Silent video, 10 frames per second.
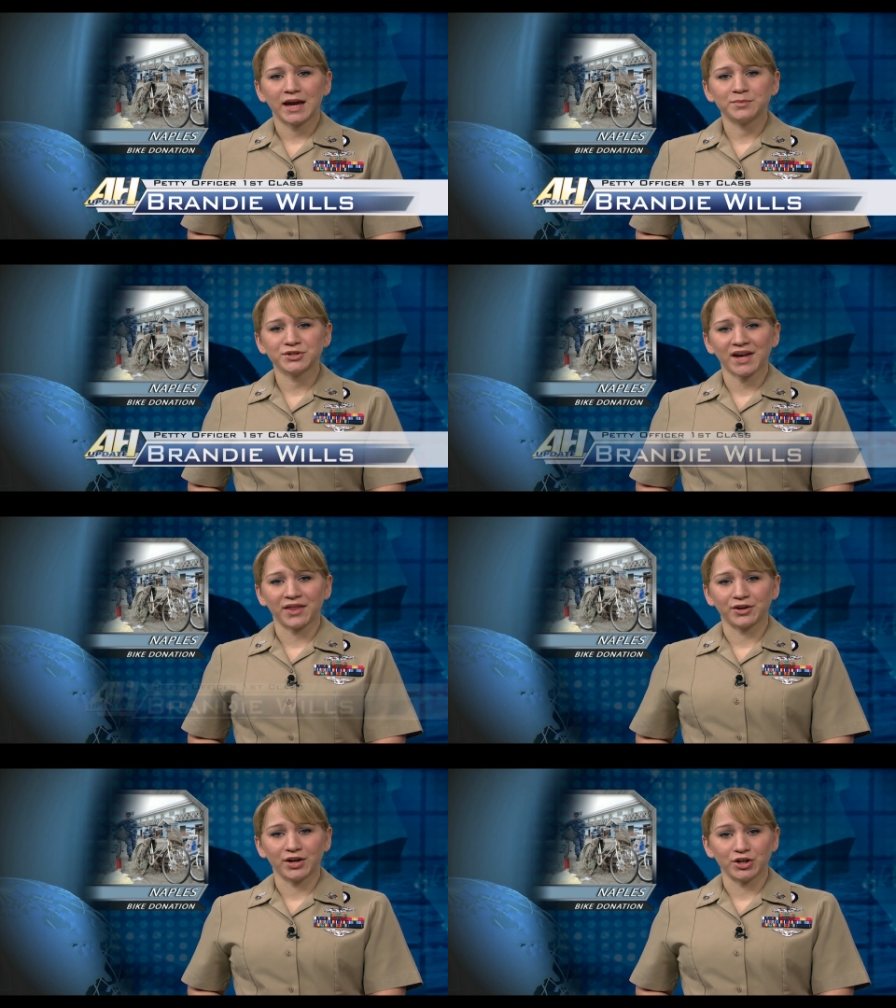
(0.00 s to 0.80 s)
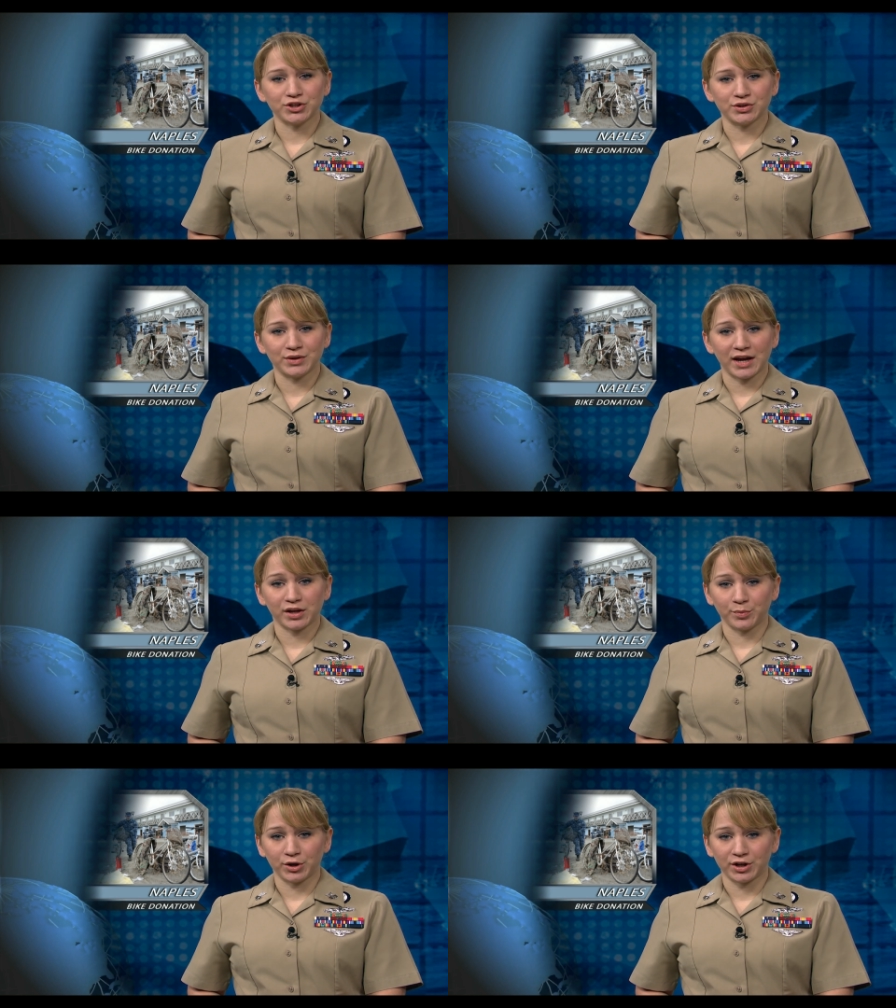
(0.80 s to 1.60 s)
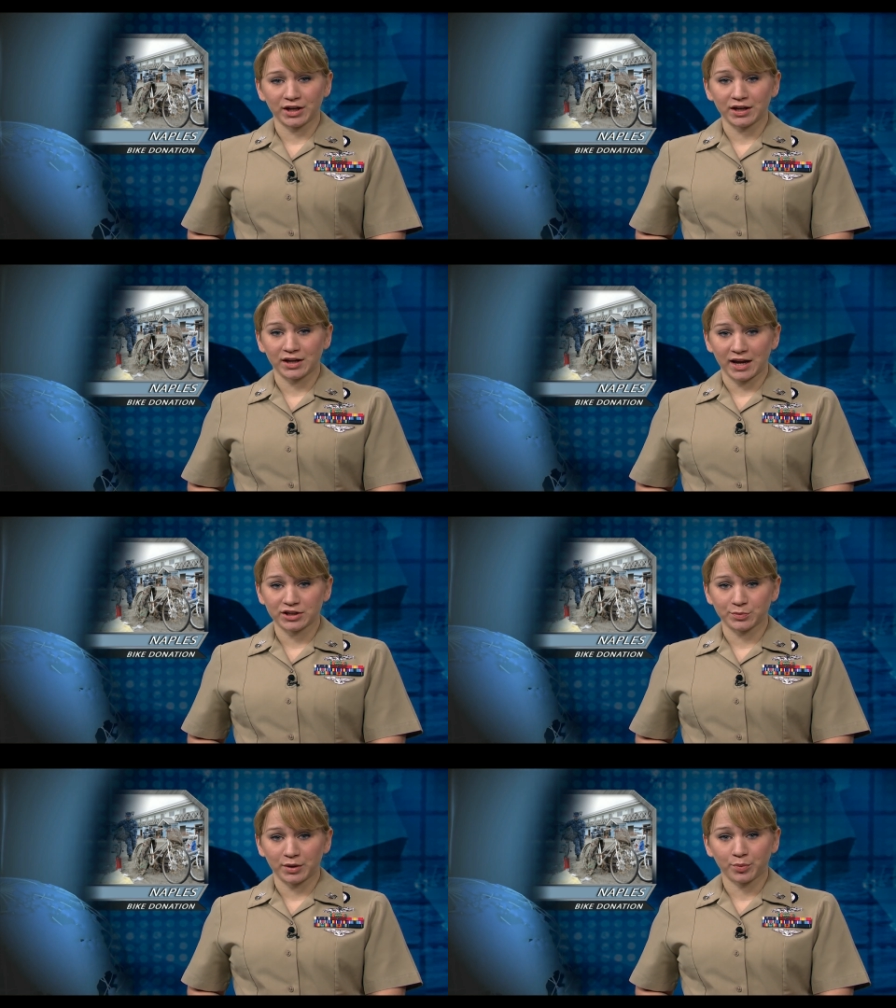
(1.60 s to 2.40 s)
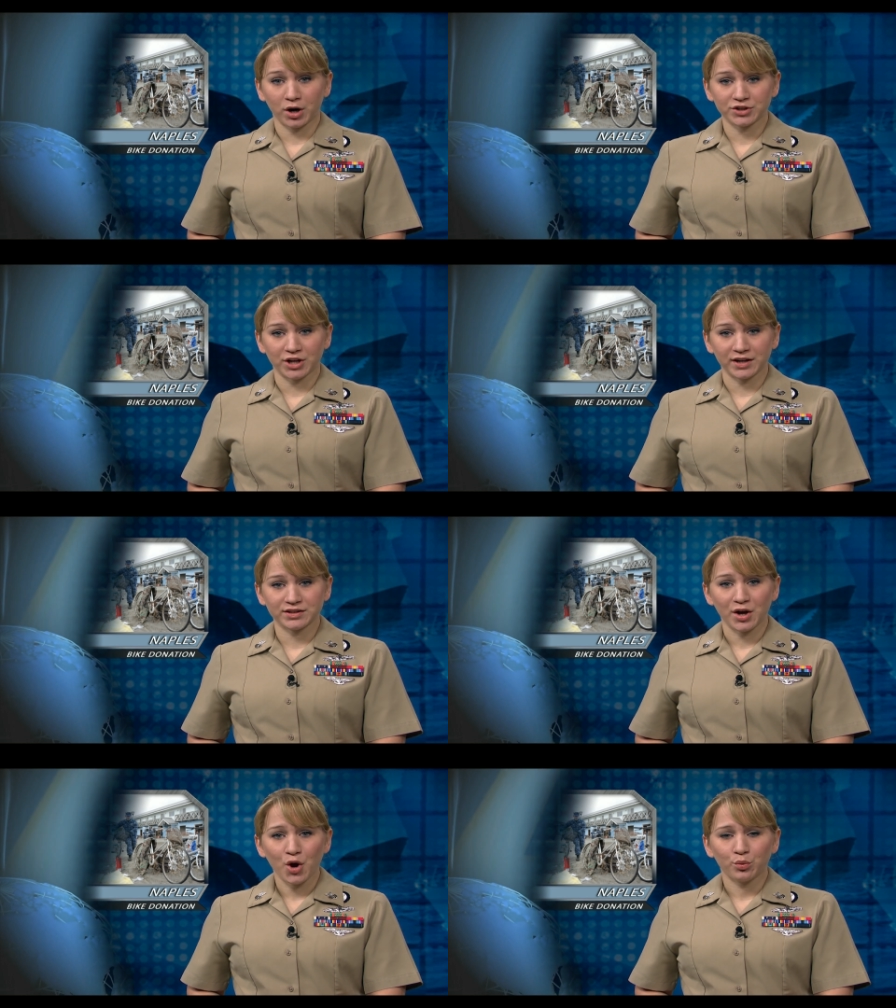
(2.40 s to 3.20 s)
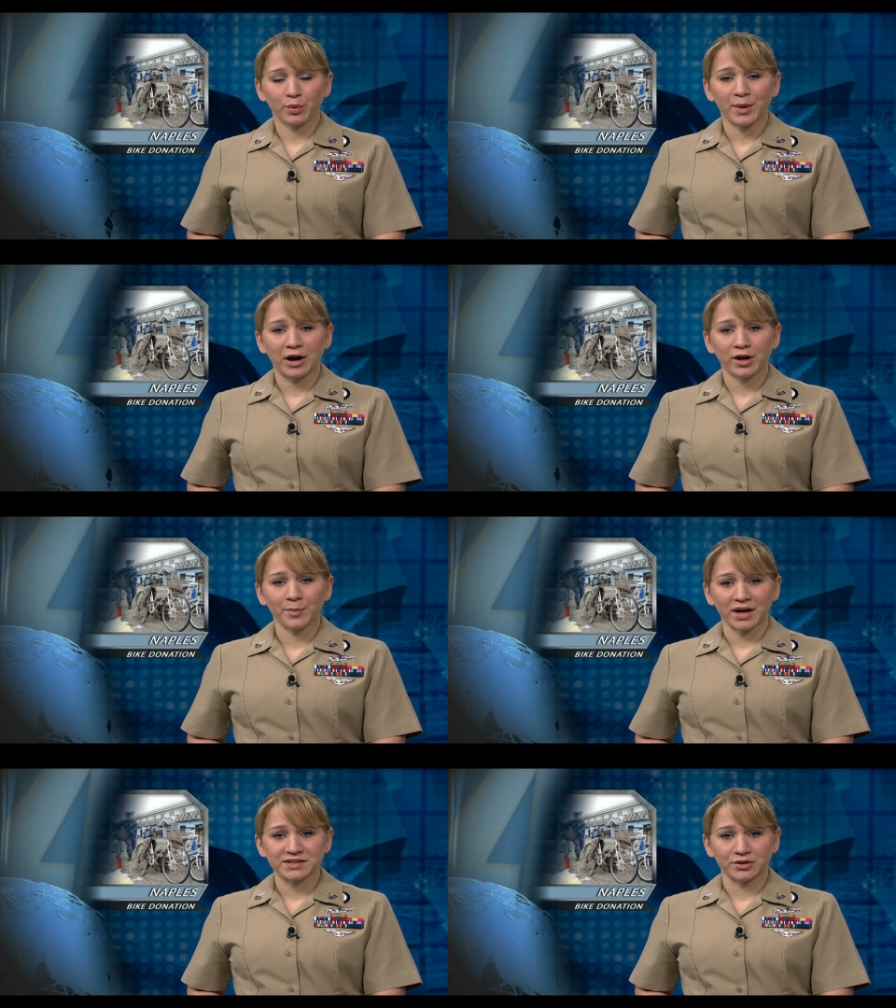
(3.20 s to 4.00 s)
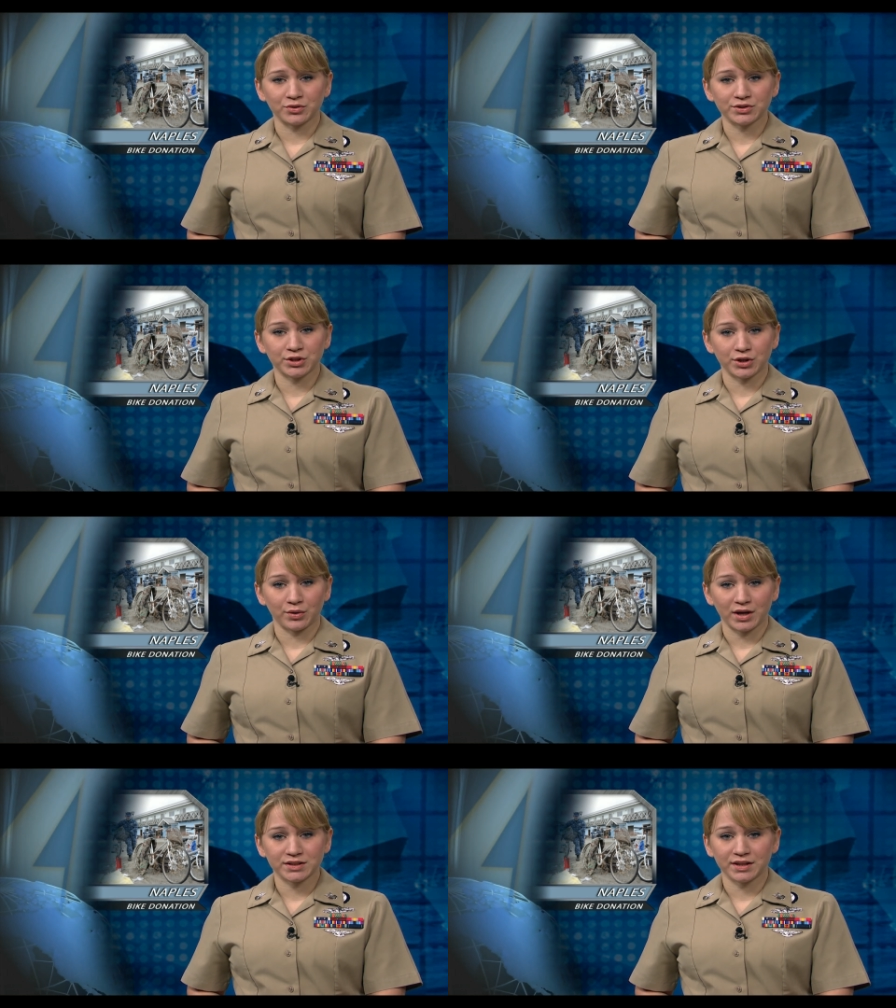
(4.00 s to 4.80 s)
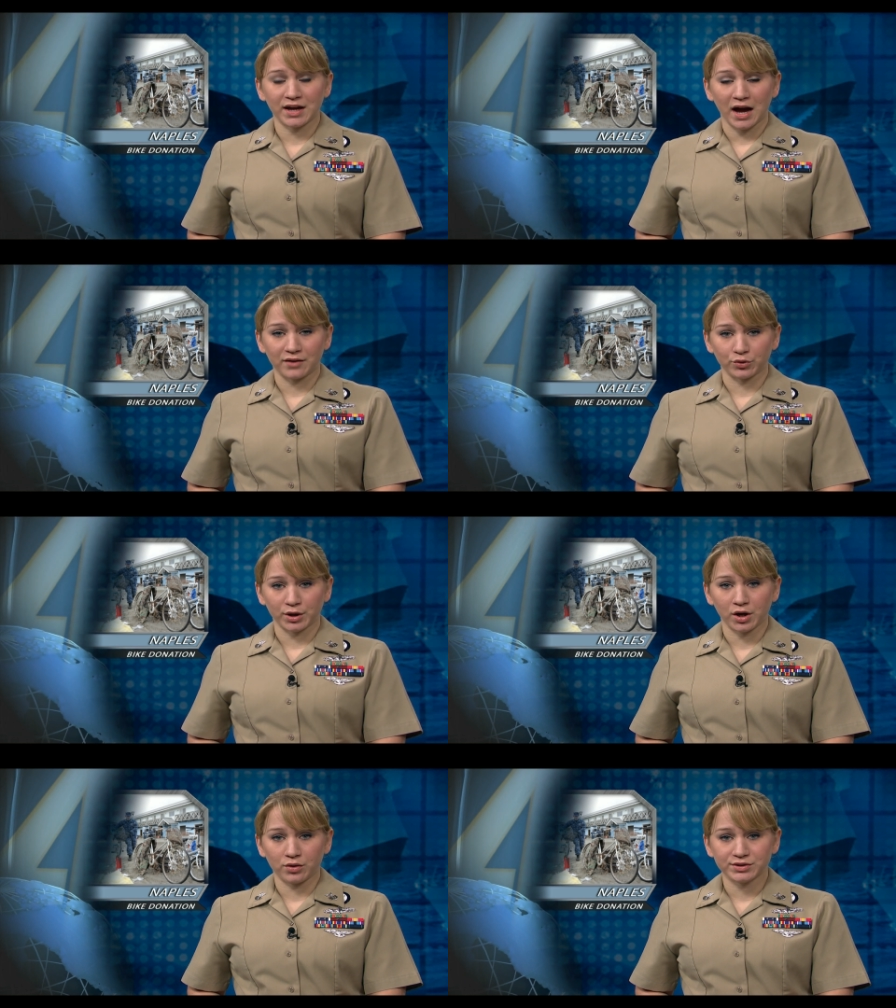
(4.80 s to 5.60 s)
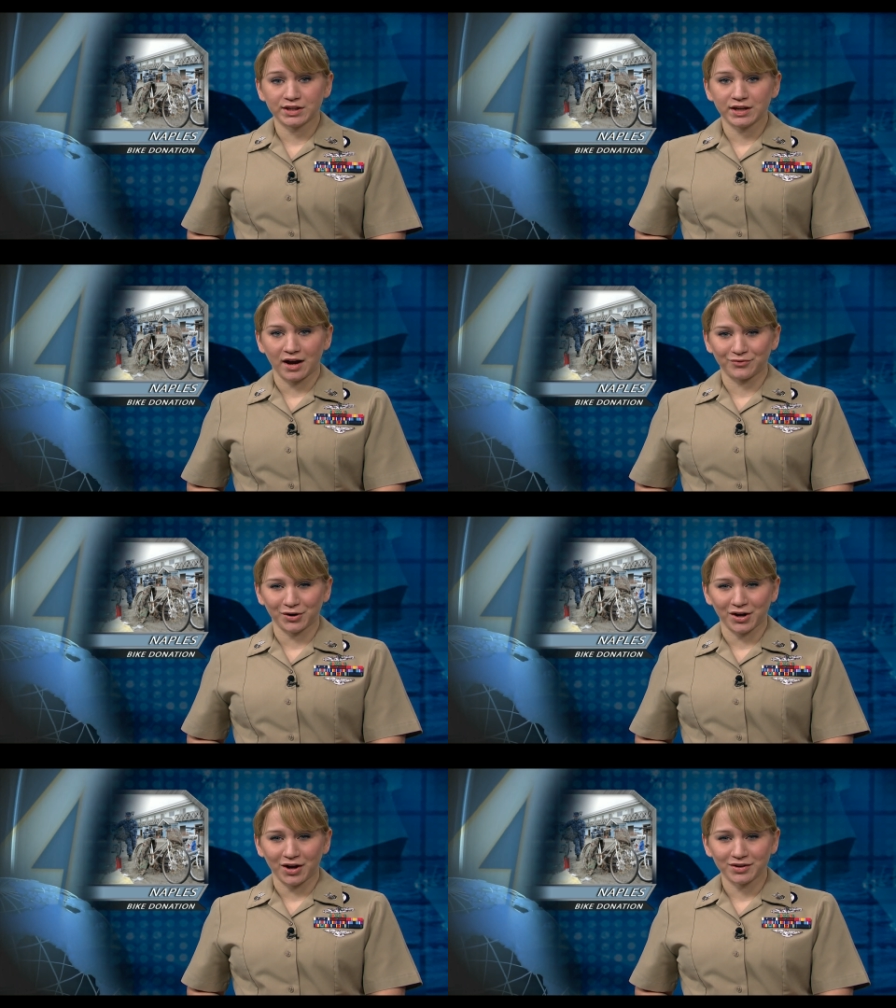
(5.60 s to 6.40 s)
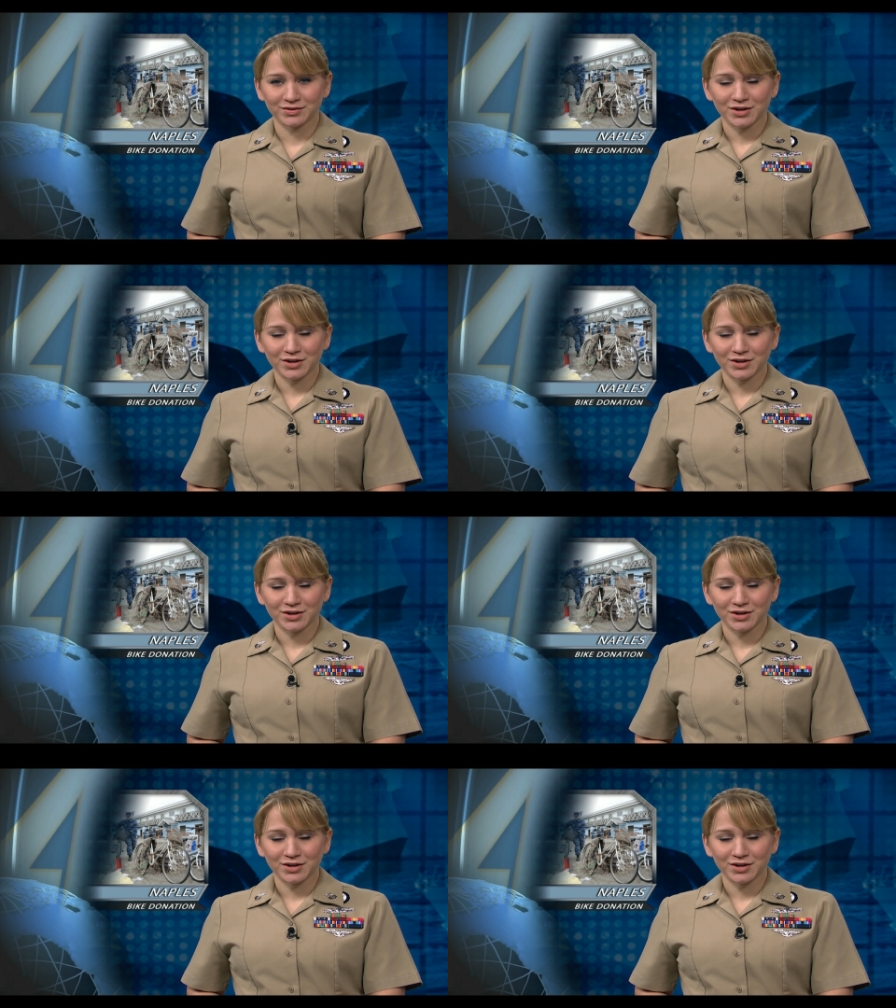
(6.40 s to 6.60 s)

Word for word: came together in a two-day community engagement project repairing bicycles to donate to the Ivory Coast in Africa.